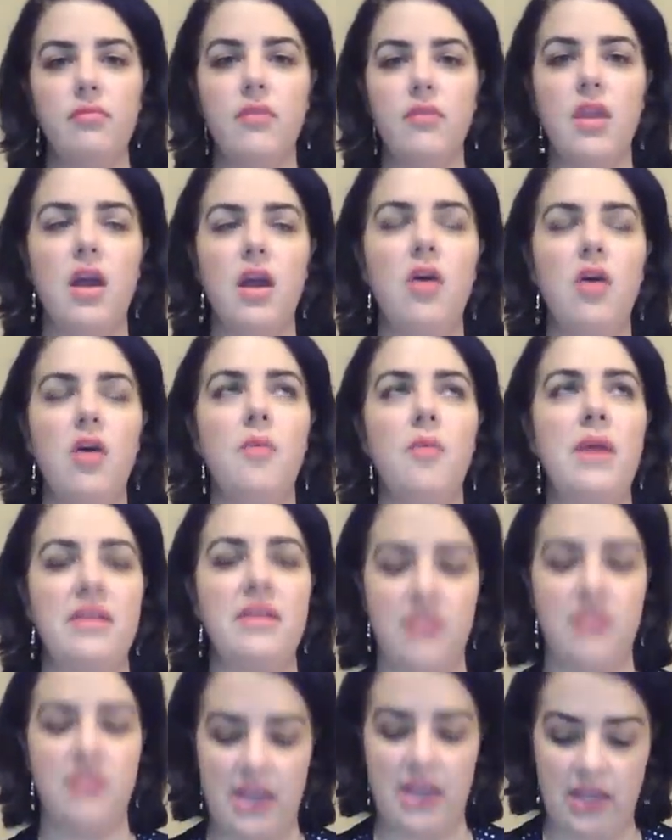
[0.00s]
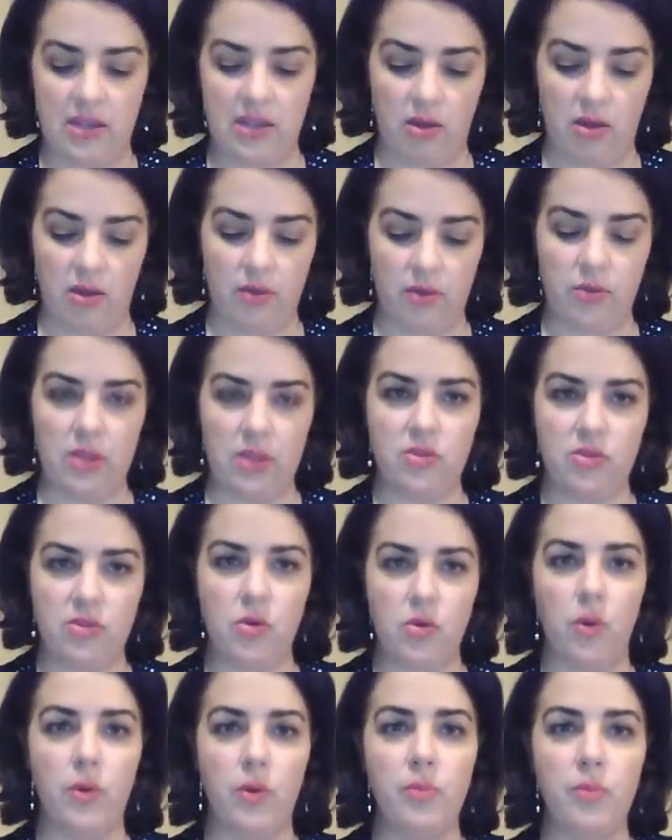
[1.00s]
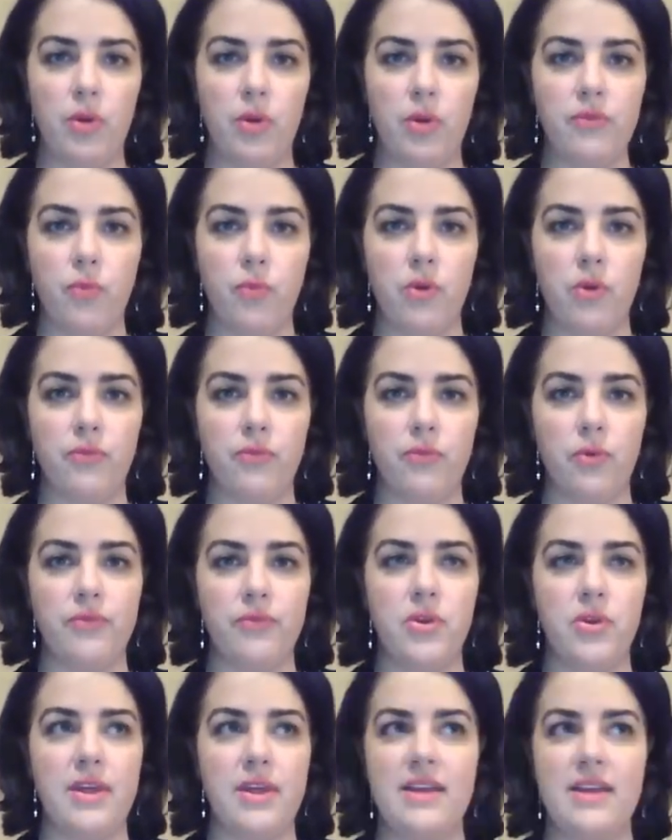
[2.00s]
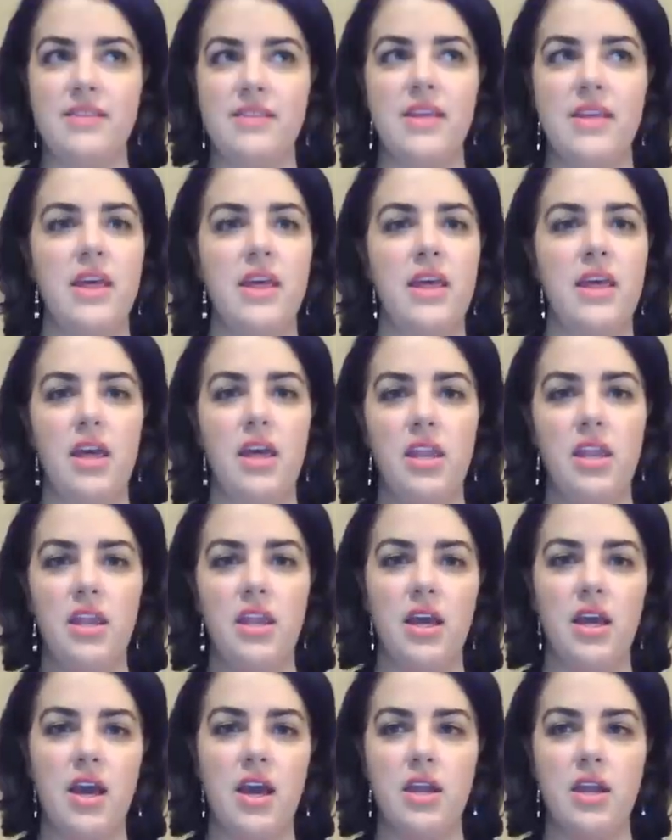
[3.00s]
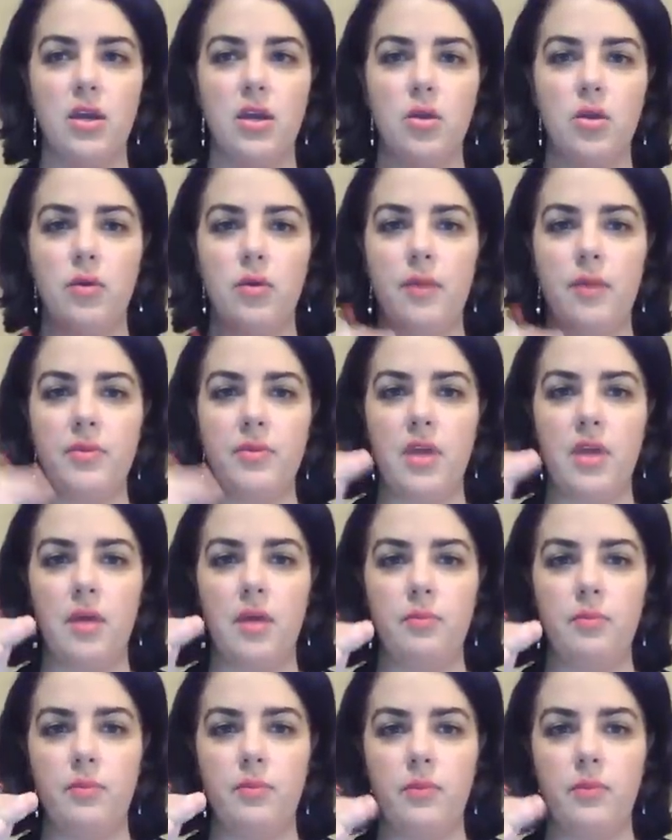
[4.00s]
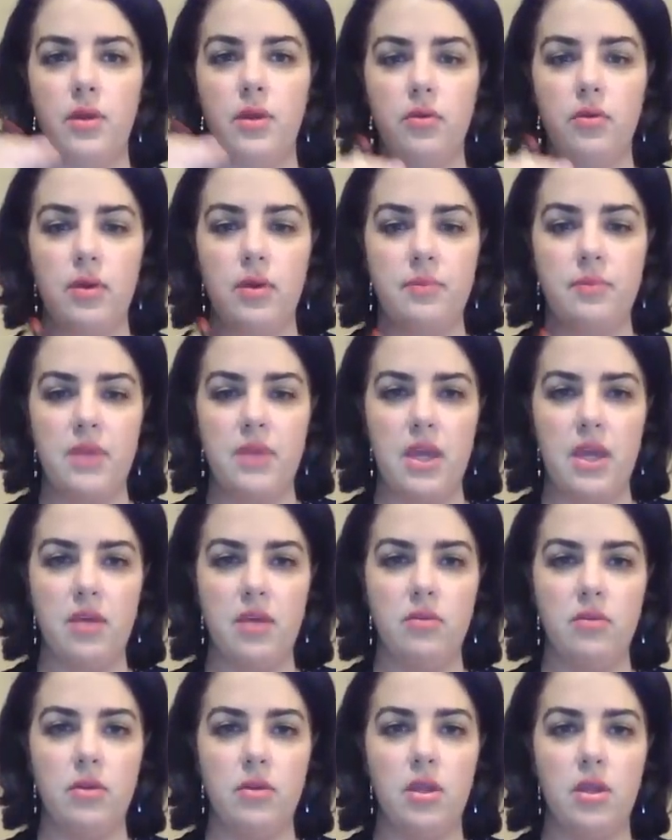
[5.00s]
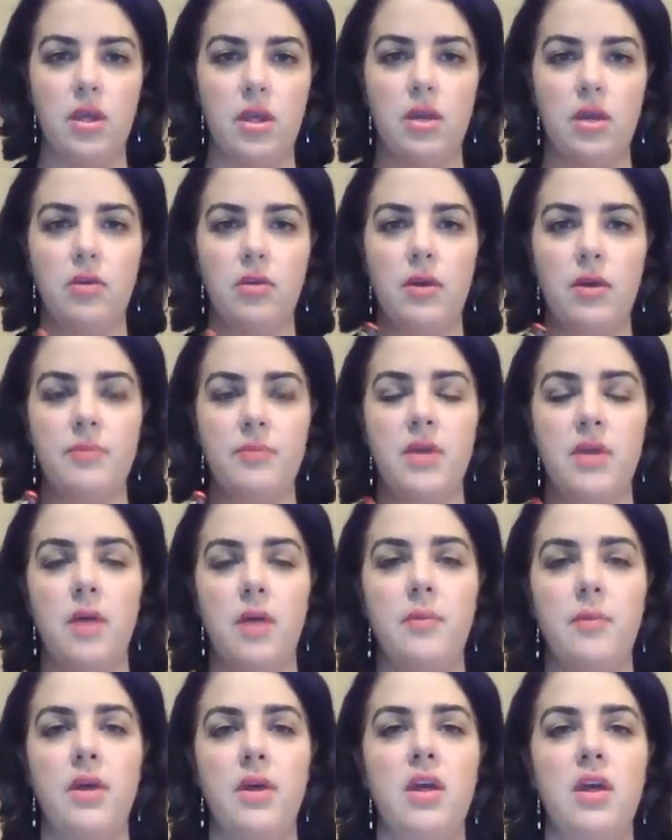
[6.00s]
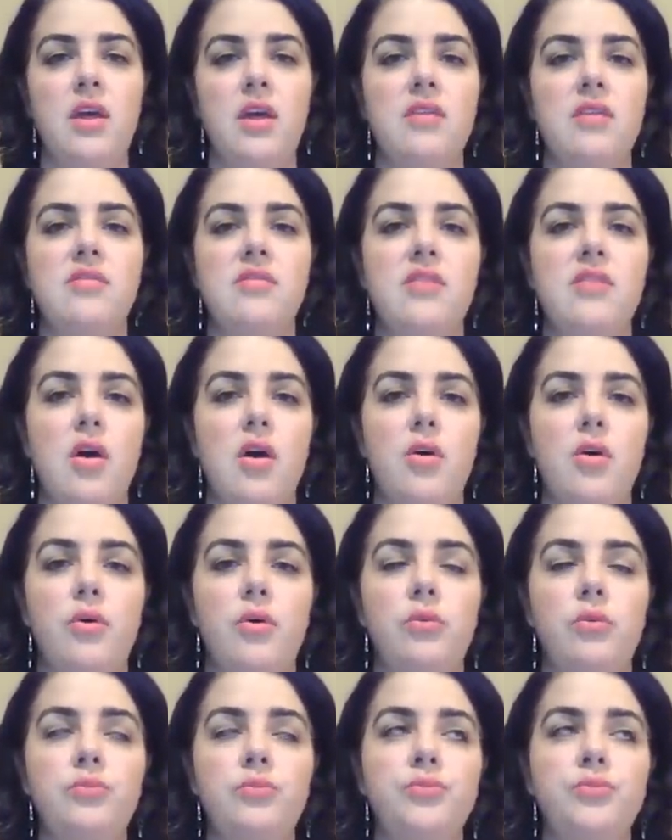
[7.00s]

I stayed at 201.4 for a few days, and then I kind of crept up and crept down and crept up. So,